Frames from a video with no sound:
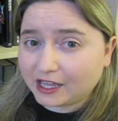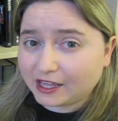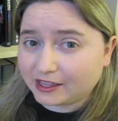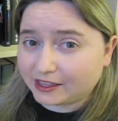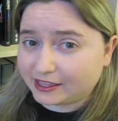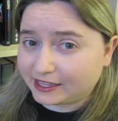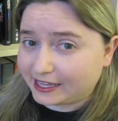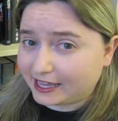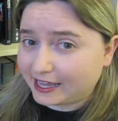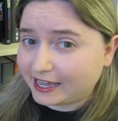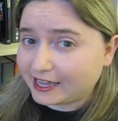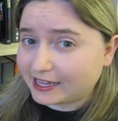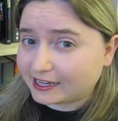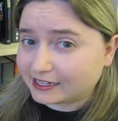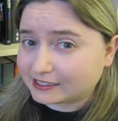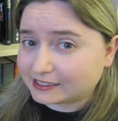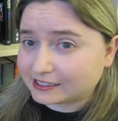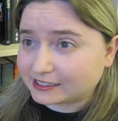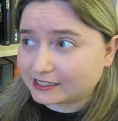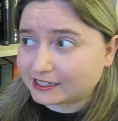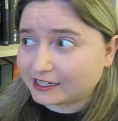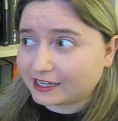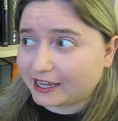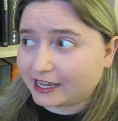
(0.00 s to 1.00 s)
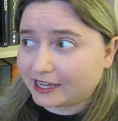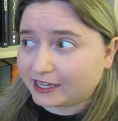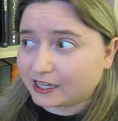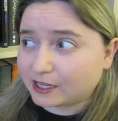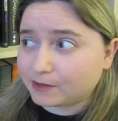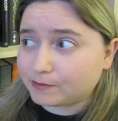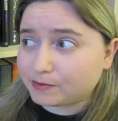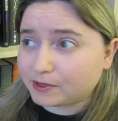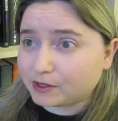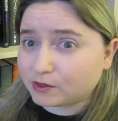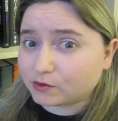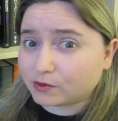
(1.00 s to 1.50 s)
the end, it
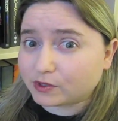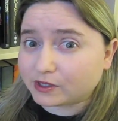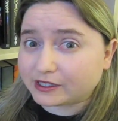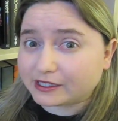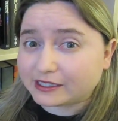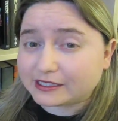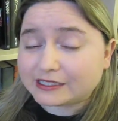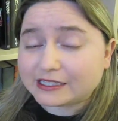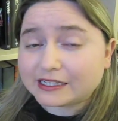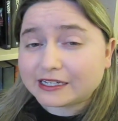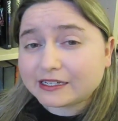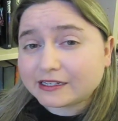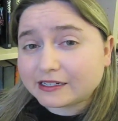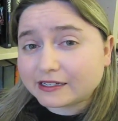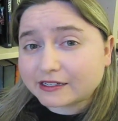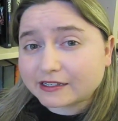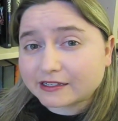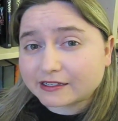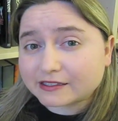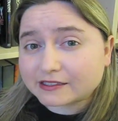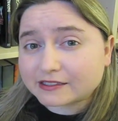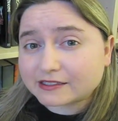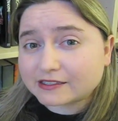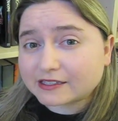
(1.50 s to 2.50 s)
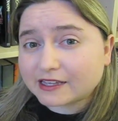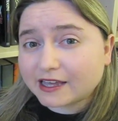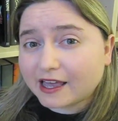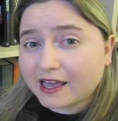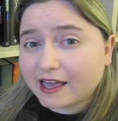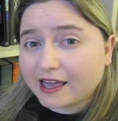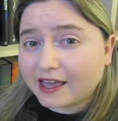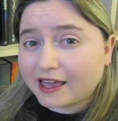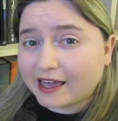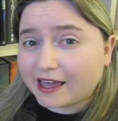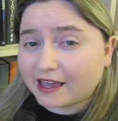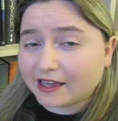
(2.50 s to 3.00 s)
can be really tedious
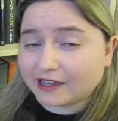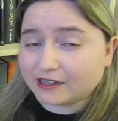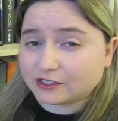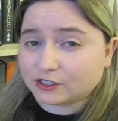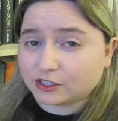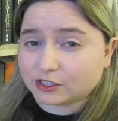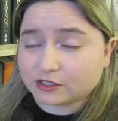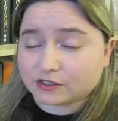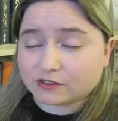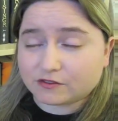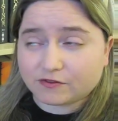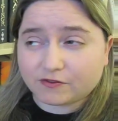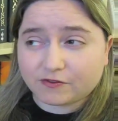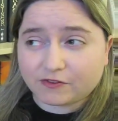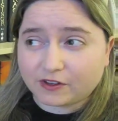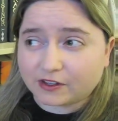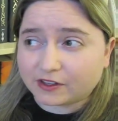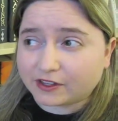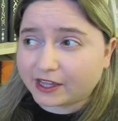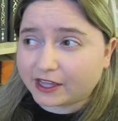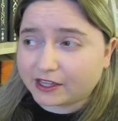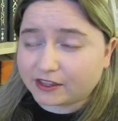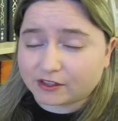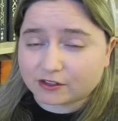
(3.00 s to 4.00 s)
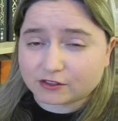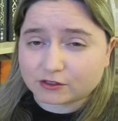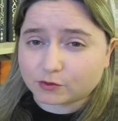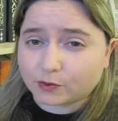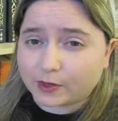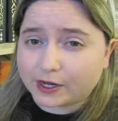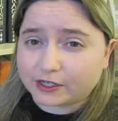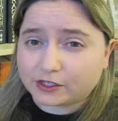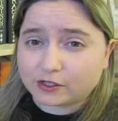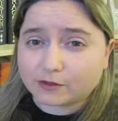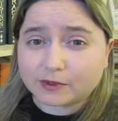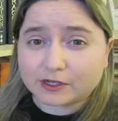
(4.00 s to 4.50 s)
and just feel like there's
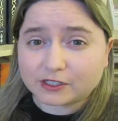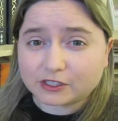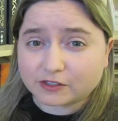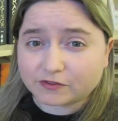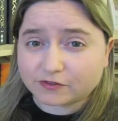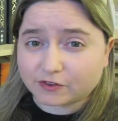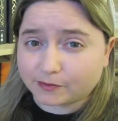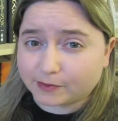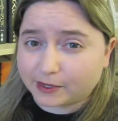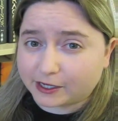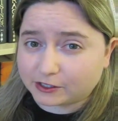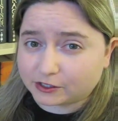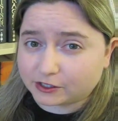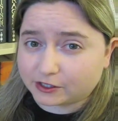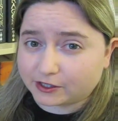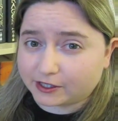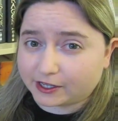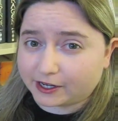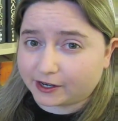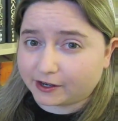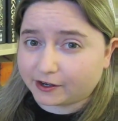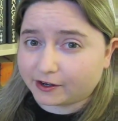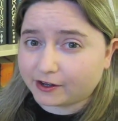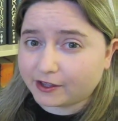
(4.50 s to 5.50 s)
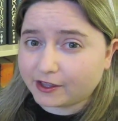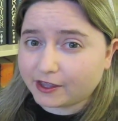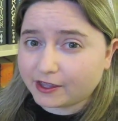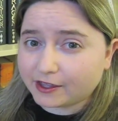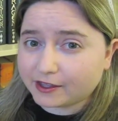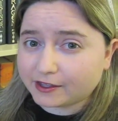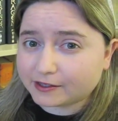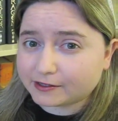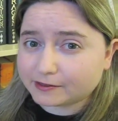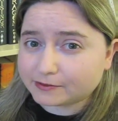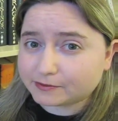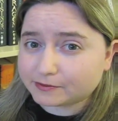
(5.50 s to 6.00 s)
way too much information there.
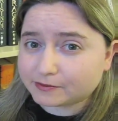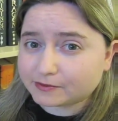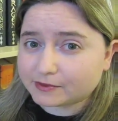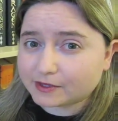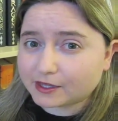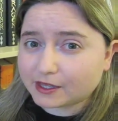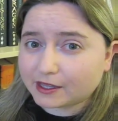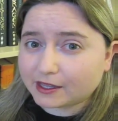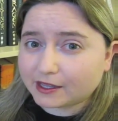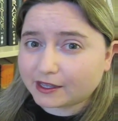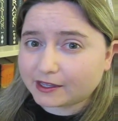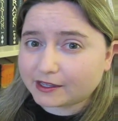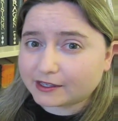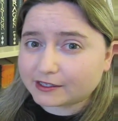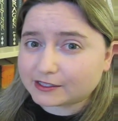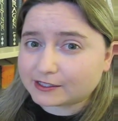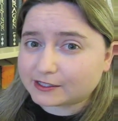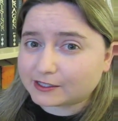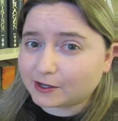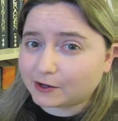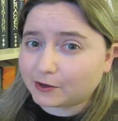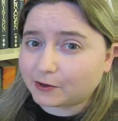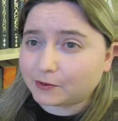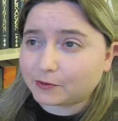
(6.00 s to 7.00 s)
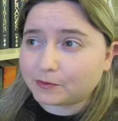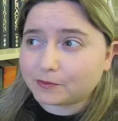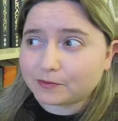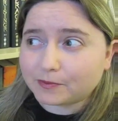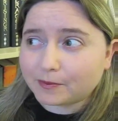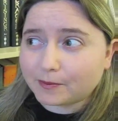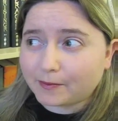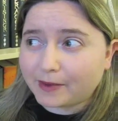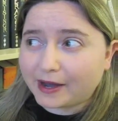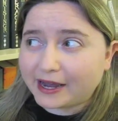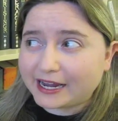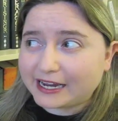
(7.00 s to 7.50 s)
So
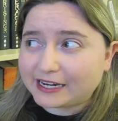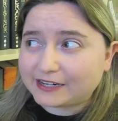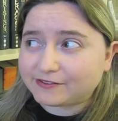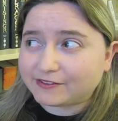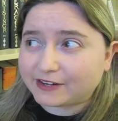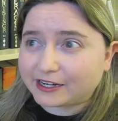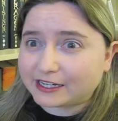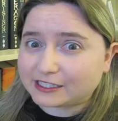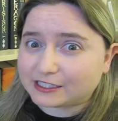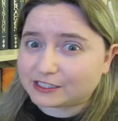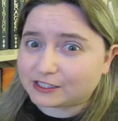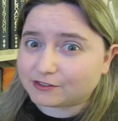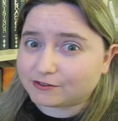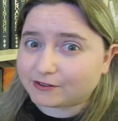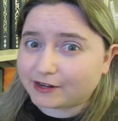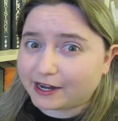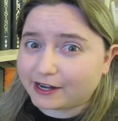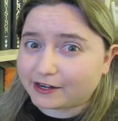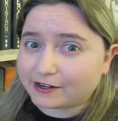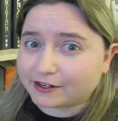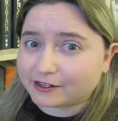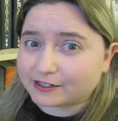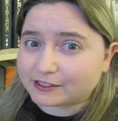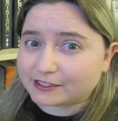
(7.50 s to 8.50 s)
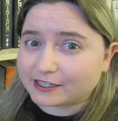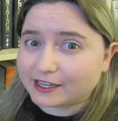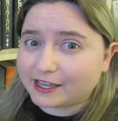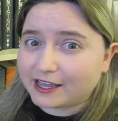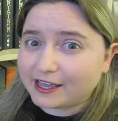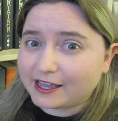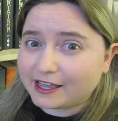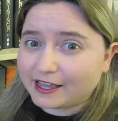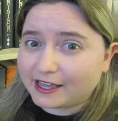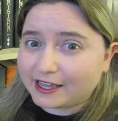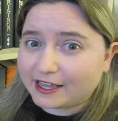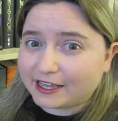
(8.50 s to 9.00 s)
my advice to writers
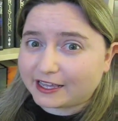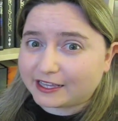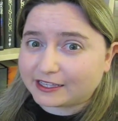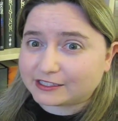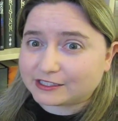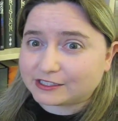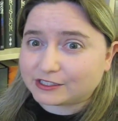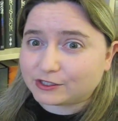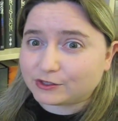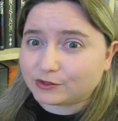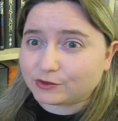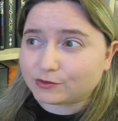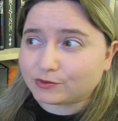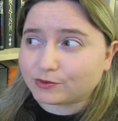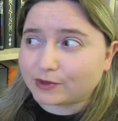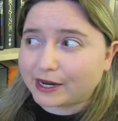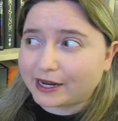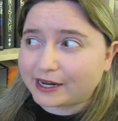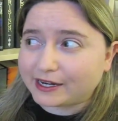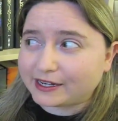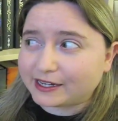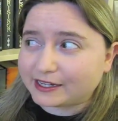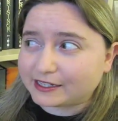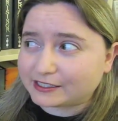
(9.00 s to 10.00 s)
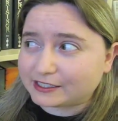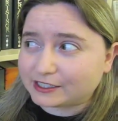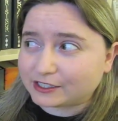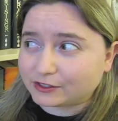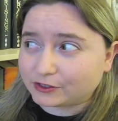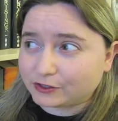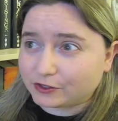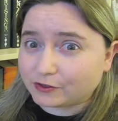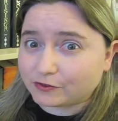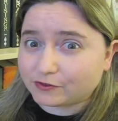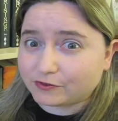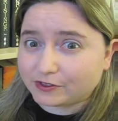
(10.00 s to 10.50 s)
is to write until
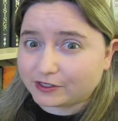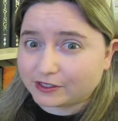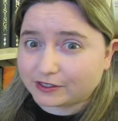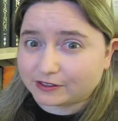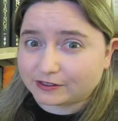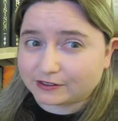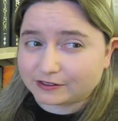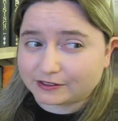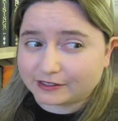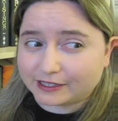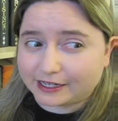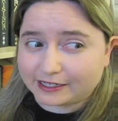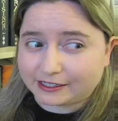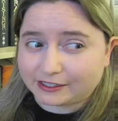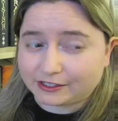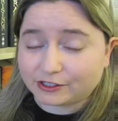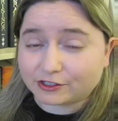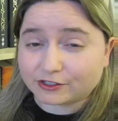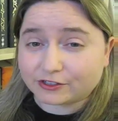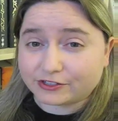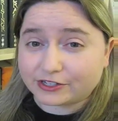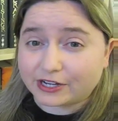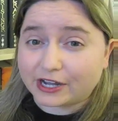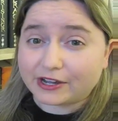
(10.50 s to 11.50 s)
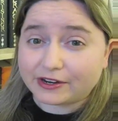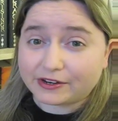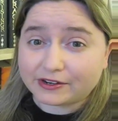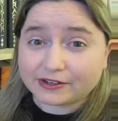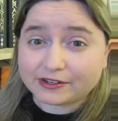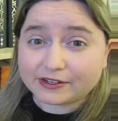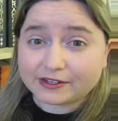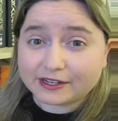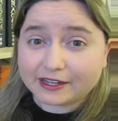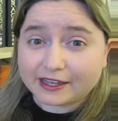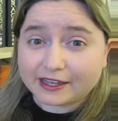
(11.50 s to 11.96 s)
you feel like you're done.